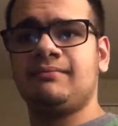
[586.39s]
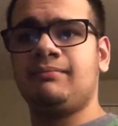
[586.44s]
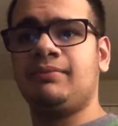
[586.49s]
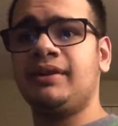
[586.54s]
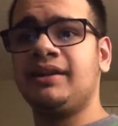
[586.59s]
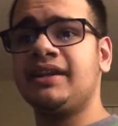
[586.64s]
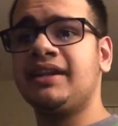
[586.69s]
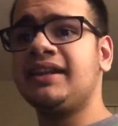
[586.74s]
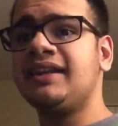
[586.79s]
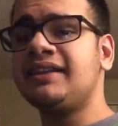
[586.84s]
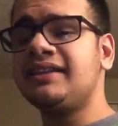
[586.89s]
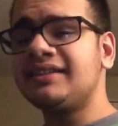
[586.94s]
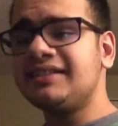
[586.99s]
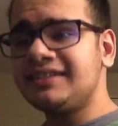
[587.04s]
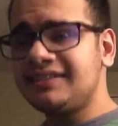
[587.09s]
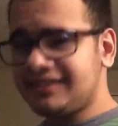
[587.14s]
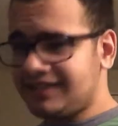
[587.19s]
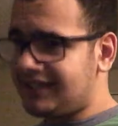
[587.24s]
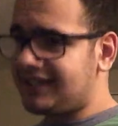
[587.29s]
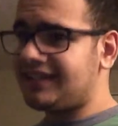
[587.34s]
But in
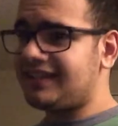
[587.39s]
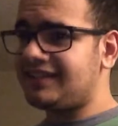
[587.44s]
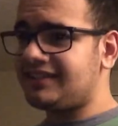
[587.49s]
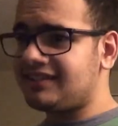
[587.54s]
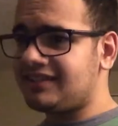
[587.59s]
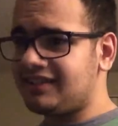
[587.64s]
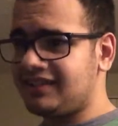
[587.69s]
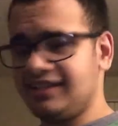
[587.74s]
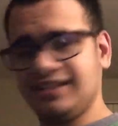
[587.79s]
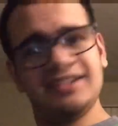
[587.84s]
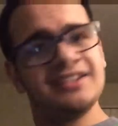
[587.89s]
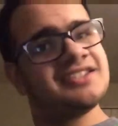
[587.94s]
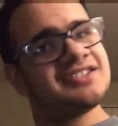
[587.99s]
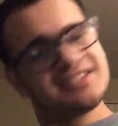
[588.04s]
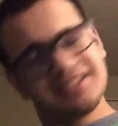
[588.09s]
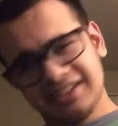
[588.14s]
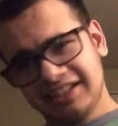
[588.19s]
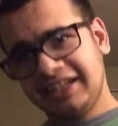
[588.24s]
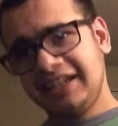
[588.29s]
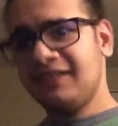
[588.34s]
the end, it
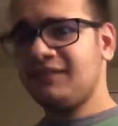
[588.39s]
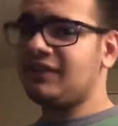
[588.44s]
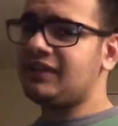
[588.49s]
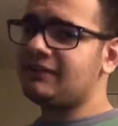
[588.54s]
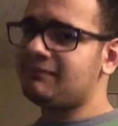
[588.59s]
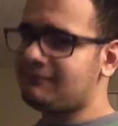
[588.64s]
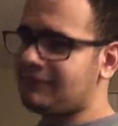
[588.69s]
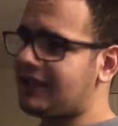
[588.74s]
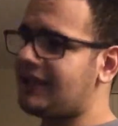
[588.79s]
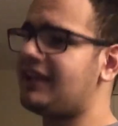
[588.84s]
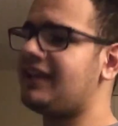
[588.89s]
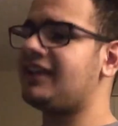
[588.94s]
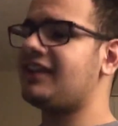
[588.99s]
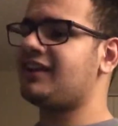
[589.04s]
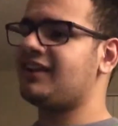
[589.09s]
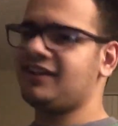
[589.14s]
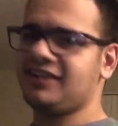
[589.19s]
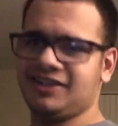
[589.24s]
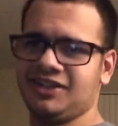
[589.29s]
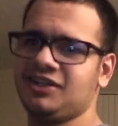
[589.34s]
doesn't even
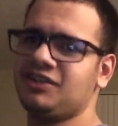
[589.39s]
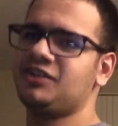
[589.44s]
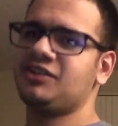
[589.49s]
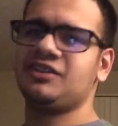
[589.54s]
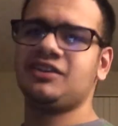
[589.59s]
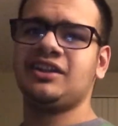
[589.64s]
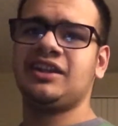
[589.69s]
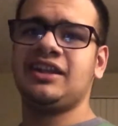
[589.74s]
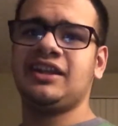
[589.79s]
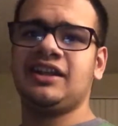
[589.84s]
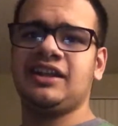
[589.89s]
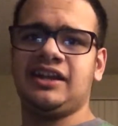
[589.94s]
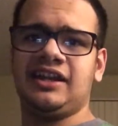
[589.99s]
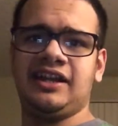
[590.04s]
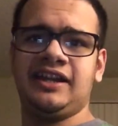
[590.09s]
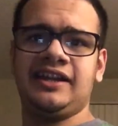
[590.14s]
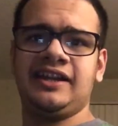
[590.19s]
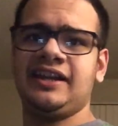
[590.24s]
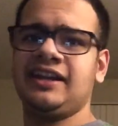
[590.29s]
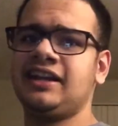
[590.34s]
matter. I
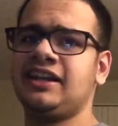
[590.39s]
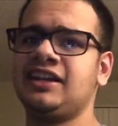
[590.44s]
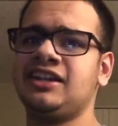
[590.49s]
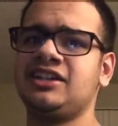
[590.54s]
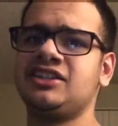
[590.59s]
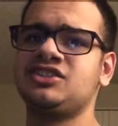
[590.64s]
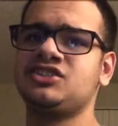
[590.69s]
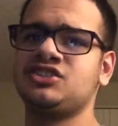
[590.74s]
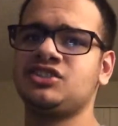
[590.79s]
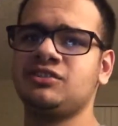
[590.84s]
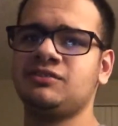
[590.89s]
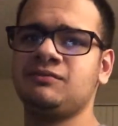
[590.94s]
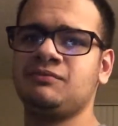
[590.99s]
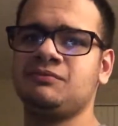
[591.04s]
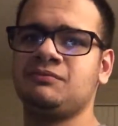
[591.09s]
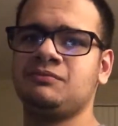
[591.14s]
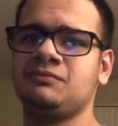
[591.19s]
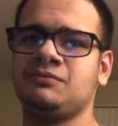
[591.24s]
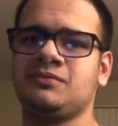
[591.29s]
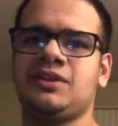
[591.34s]
had to.
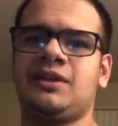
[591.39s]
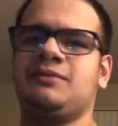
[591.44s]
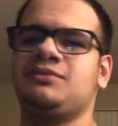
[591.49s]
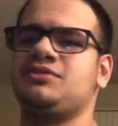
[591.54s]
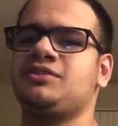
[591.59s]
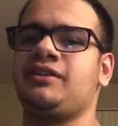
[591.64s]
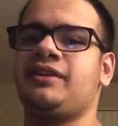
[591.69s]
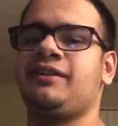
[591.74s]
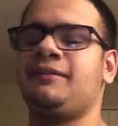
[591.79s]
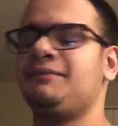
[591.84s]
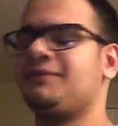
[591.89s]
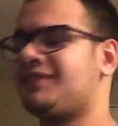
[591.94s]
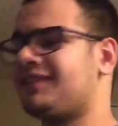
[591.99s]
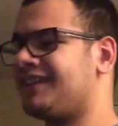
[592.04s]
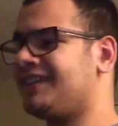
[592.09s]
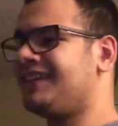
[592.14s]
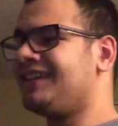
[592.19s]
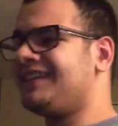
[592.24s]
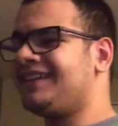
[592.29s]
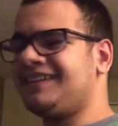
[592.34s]
I'm sorry.
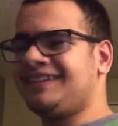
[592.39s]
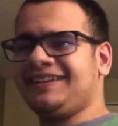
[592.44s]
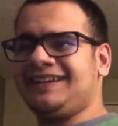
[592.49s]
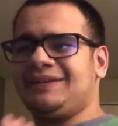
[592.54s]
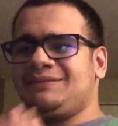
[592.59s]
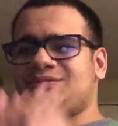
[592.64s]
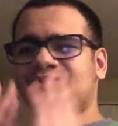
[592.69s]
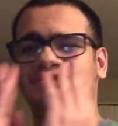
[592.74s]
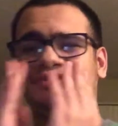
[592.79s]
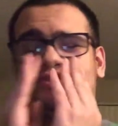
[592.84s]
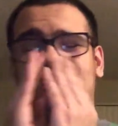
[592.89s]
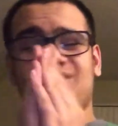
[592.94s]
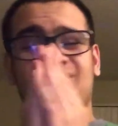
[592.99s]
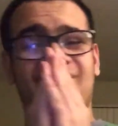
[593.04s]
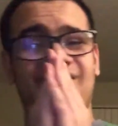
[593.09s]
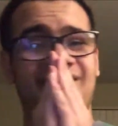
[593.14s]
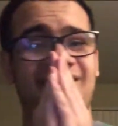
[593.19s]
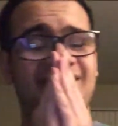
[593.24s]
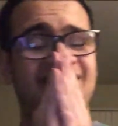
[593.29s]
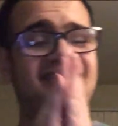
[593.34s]
I'm so
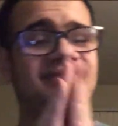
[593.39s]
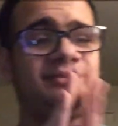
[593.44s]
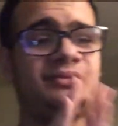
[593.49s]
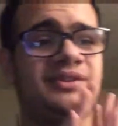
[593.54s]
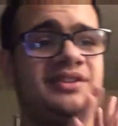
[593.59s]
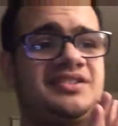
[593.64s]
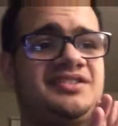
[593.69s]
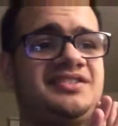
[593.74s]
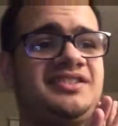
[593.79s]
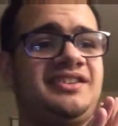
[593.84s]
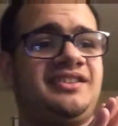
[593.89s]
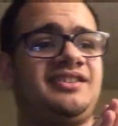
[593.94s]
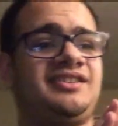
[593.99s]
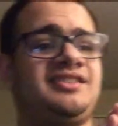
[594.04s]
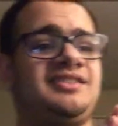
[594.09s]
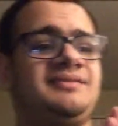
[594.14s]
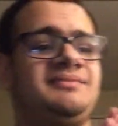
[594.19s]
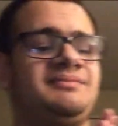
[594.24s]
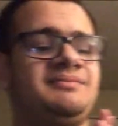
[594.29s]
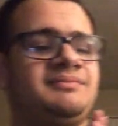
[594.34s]
sorry. I didn't want to sing
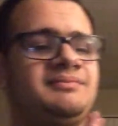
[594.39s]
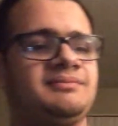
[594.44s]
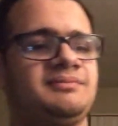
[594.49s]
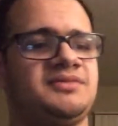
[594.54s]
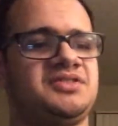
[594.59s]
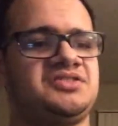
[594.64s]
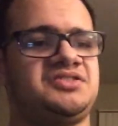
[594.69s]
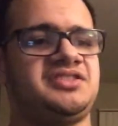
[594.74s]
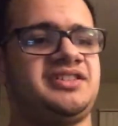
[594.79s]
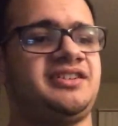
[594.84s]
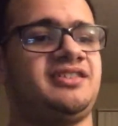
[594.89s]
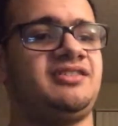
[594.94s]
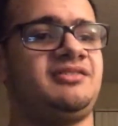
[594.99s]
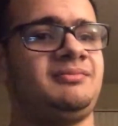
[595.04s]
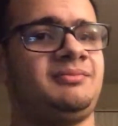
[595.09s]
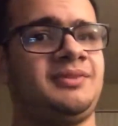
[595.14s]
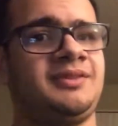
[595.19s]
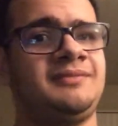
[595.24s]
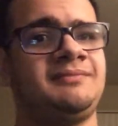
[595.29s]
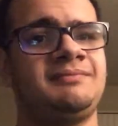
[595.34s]
on this
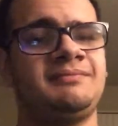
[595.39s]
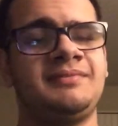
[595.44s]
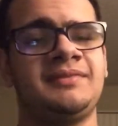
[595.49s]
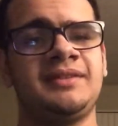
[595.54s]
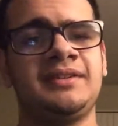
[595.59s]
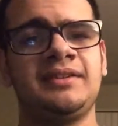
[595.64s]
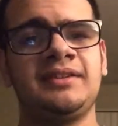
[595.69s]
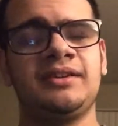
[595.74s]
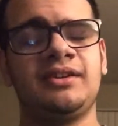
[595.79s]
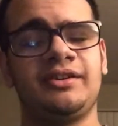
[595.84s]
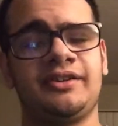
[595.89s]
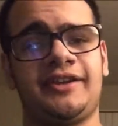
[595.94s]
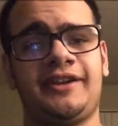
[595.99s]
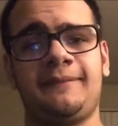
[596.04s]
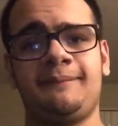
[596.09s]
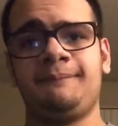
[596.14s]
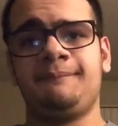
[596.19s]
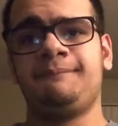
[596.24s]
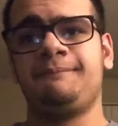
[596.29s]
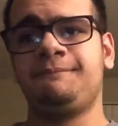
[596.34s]
channel, but
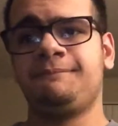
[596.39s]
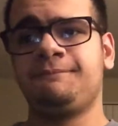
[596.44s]
okay.